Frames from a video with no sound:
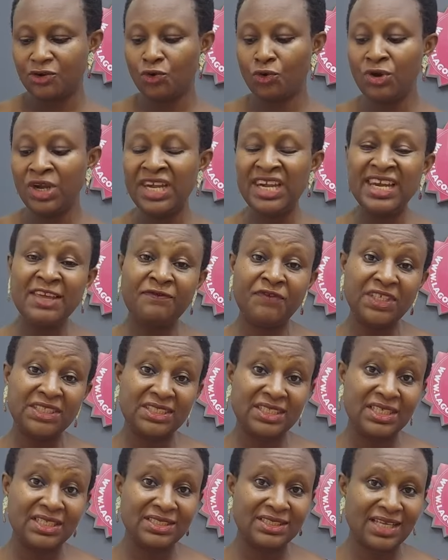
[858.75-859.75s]
Don't leave
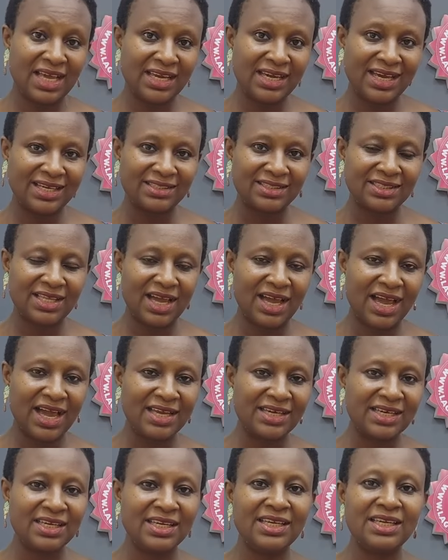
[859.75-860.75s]
it inside and start
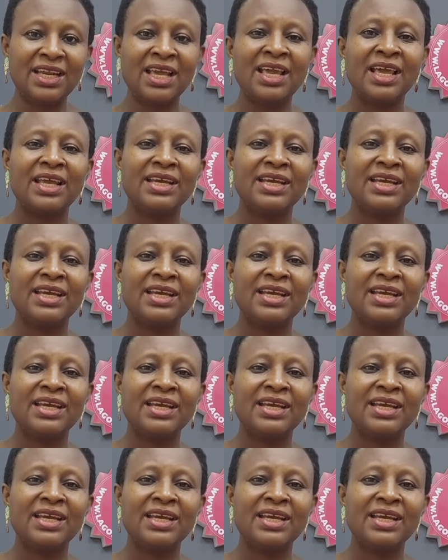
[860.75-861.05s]
adding it.